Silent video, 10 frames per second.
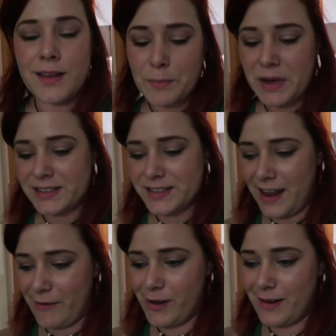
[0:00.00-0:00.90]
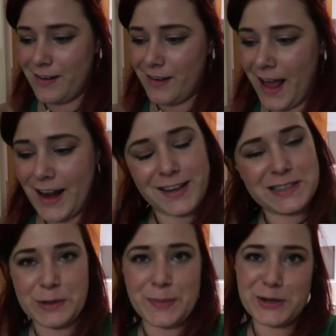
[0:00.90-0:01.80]
10 past 11, and I
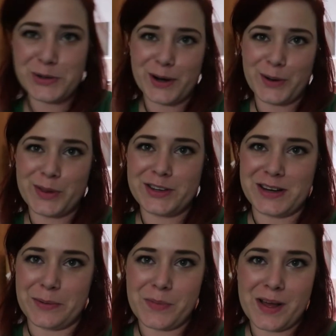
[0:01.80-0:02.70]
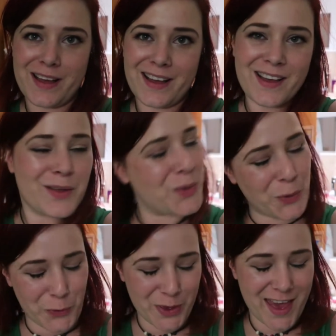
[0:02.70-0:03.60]
still make sure I go to the gym.
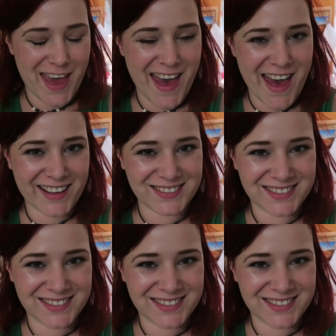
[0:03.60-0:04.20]
Oh yeah.